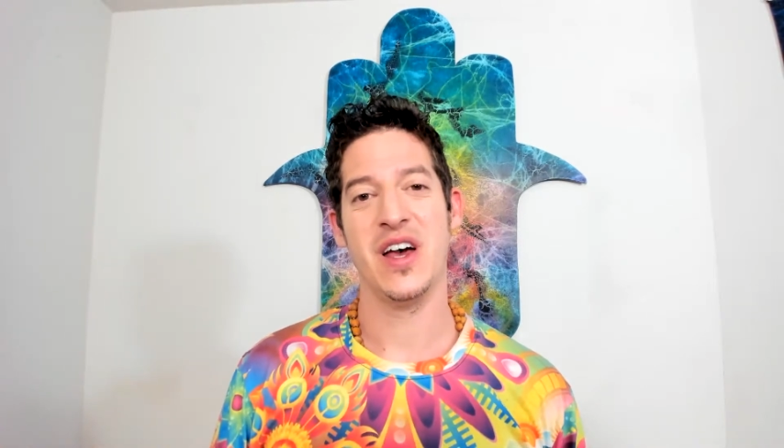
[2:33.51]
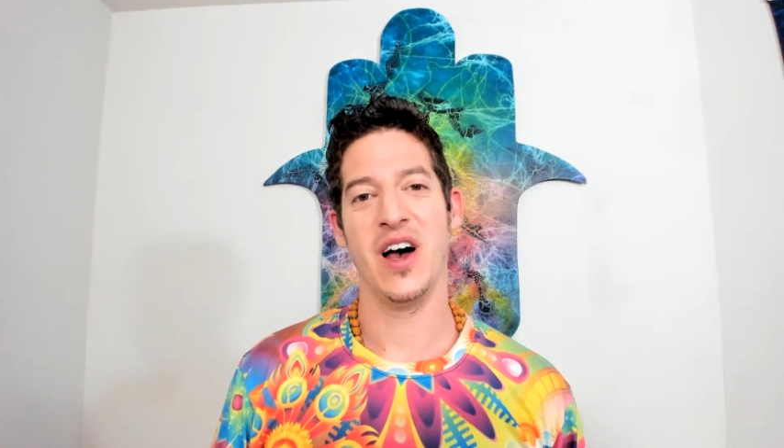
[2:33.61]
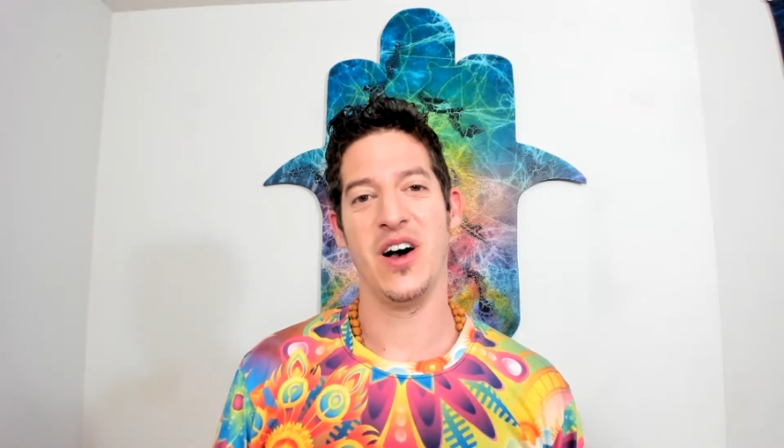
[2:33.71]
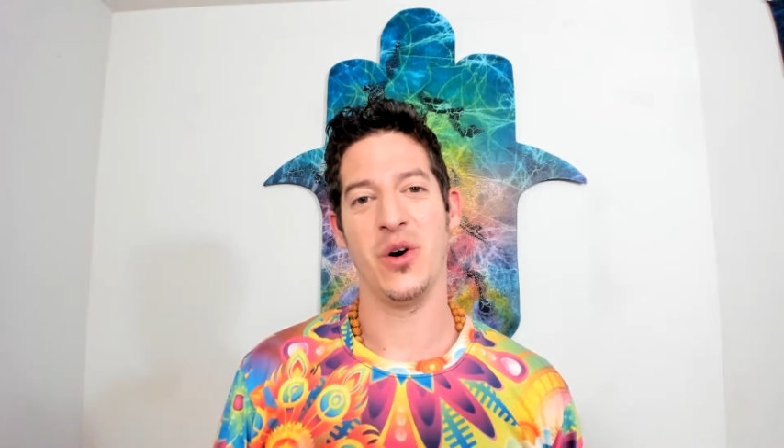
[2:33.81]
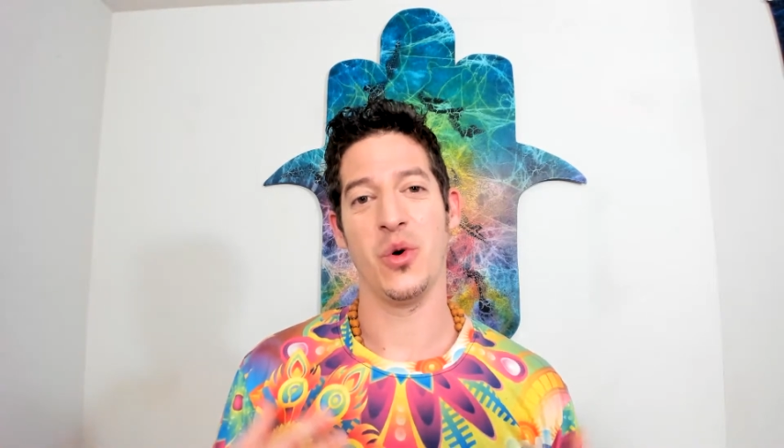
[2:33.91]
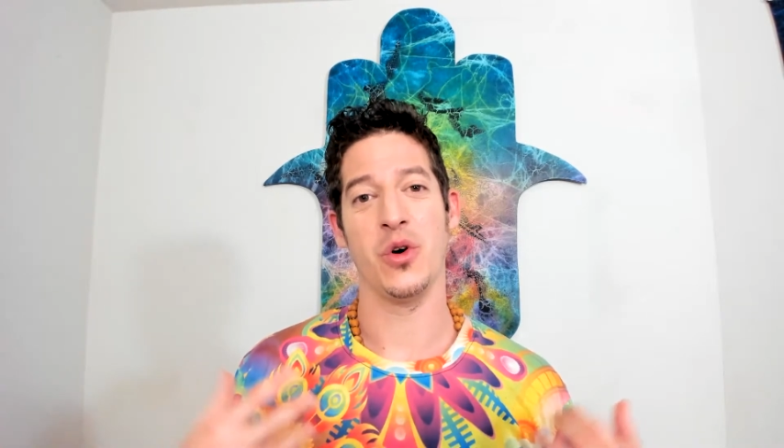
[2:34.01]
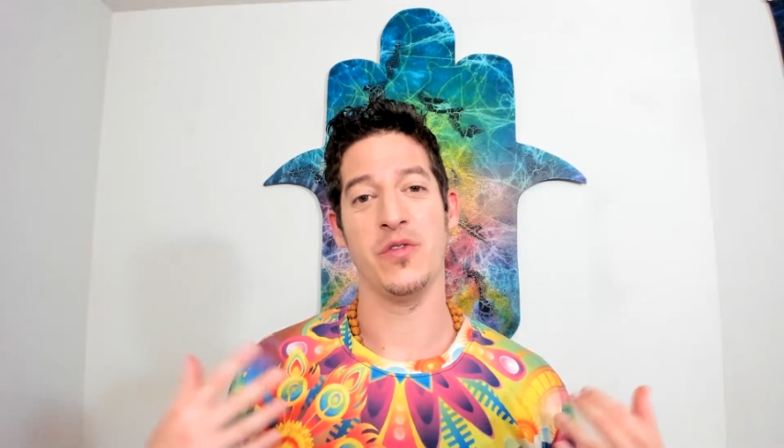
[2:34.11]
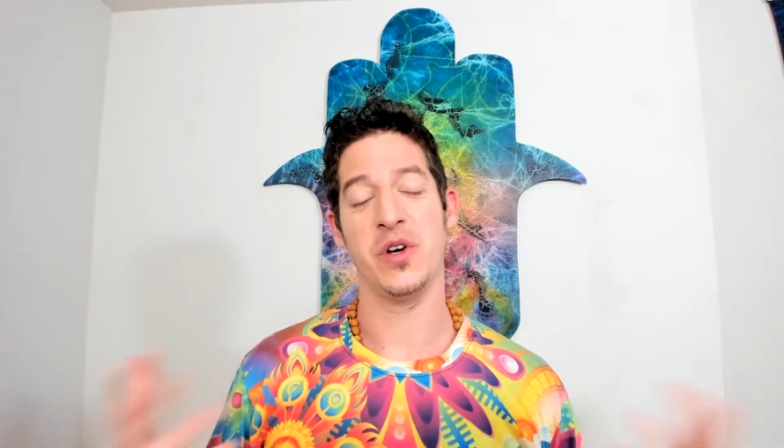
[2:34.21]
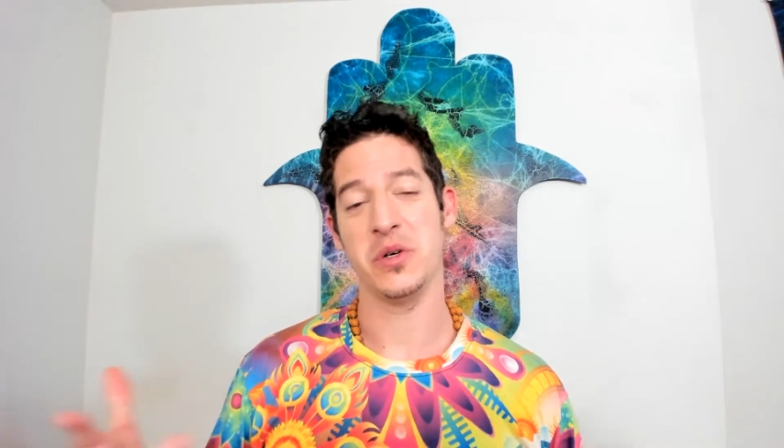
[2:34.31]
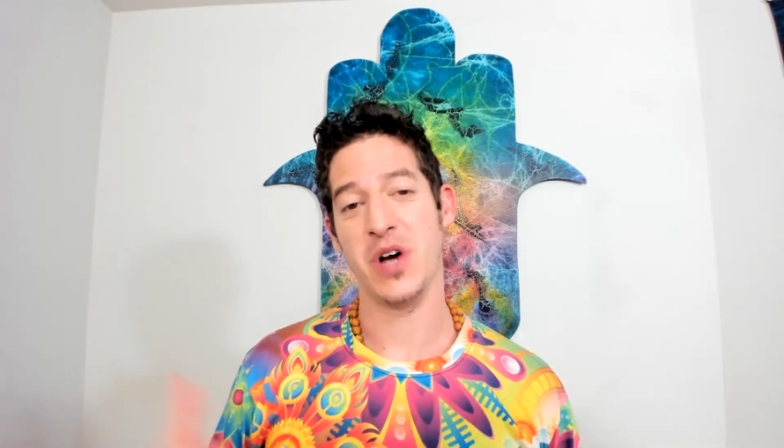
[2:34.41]
or
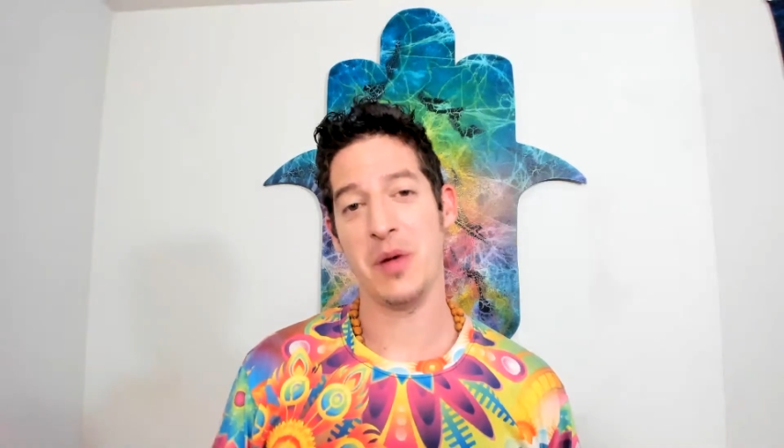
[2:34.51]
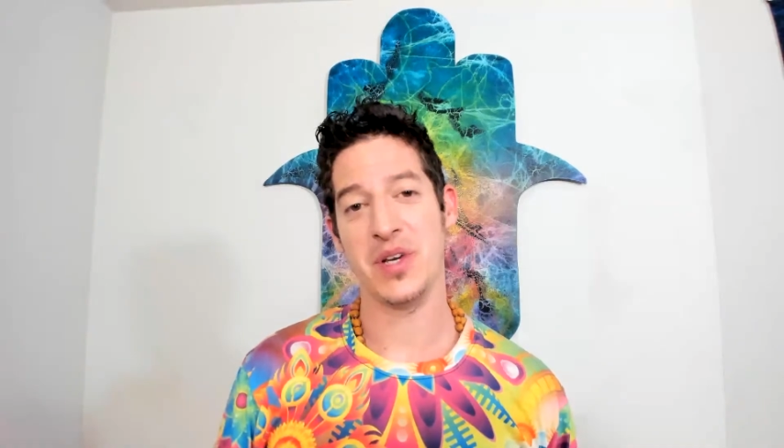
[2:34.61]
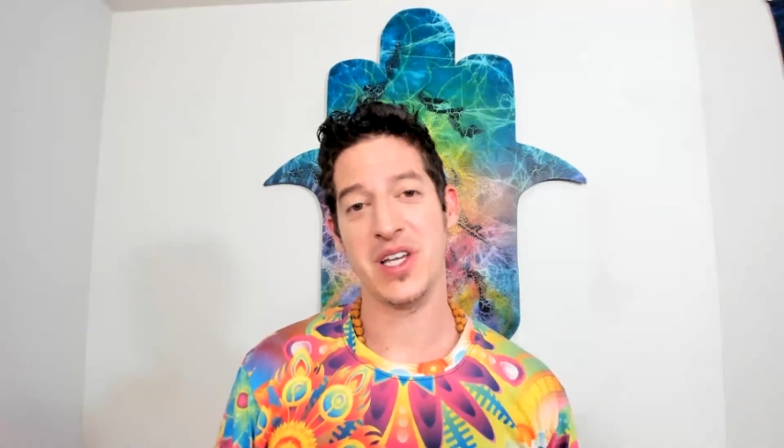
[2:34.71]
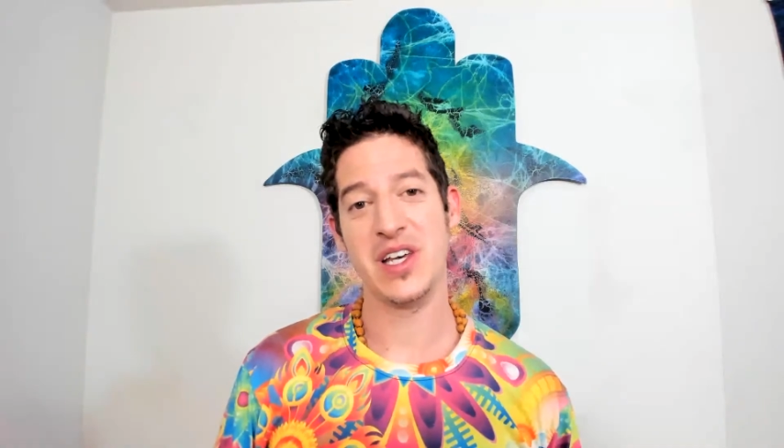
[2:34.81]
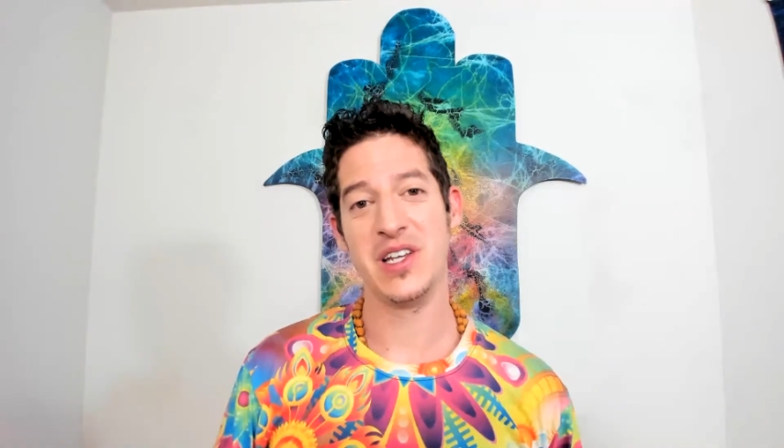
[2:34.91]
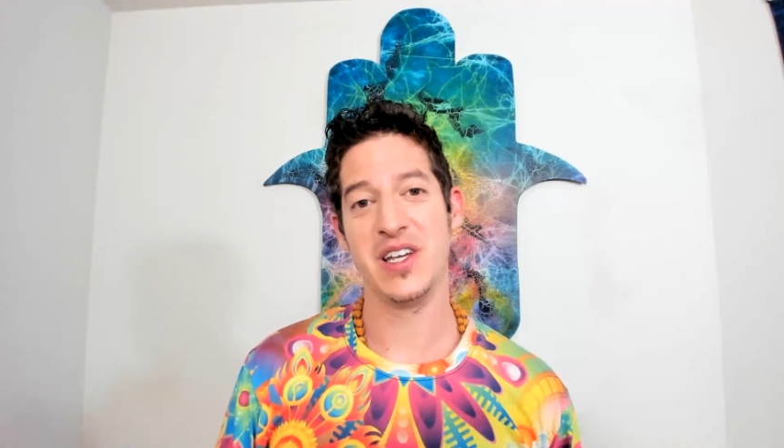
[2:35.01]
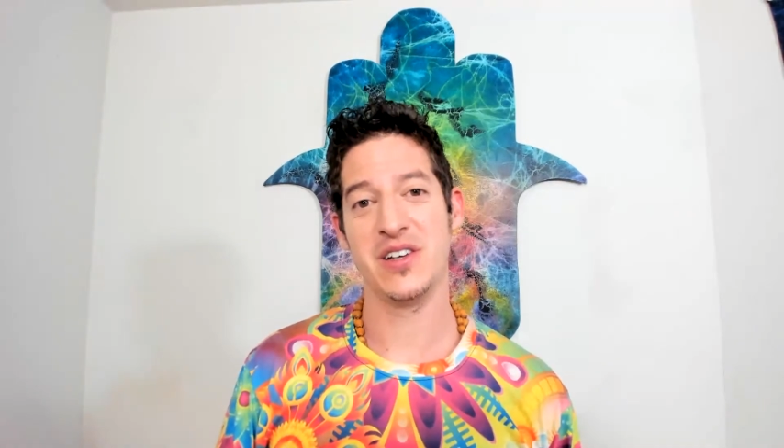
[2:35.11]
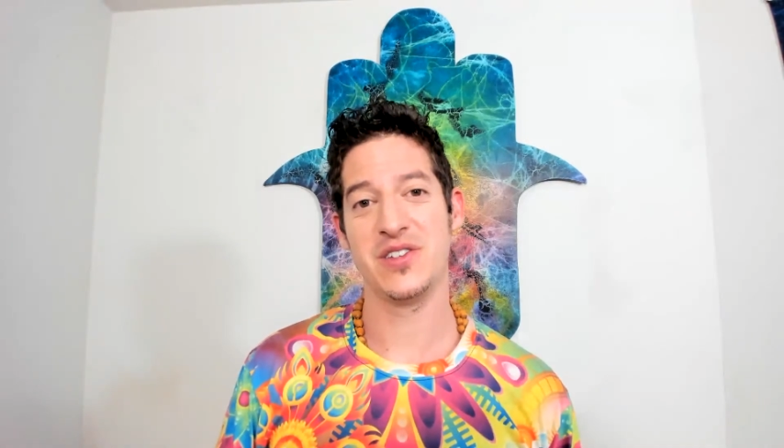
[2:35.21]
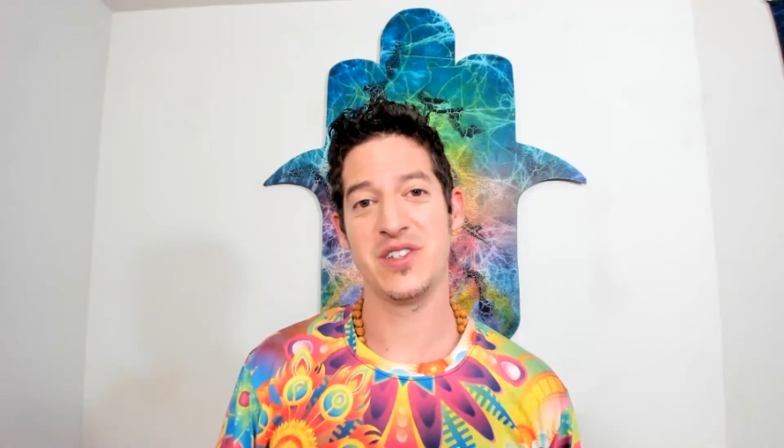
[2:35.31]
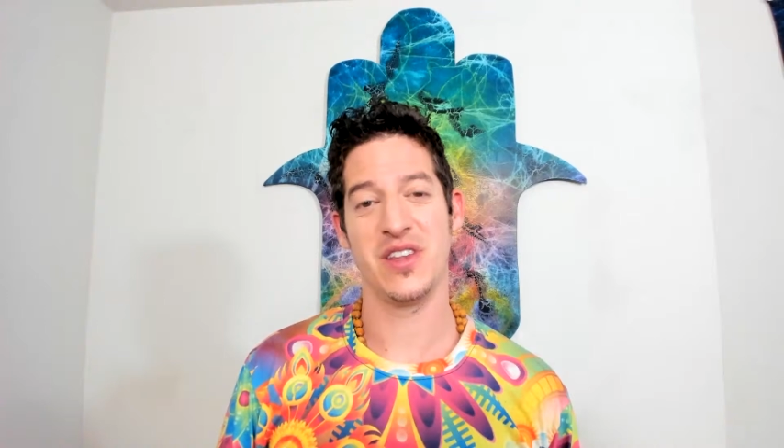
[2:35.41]
very rapid healings,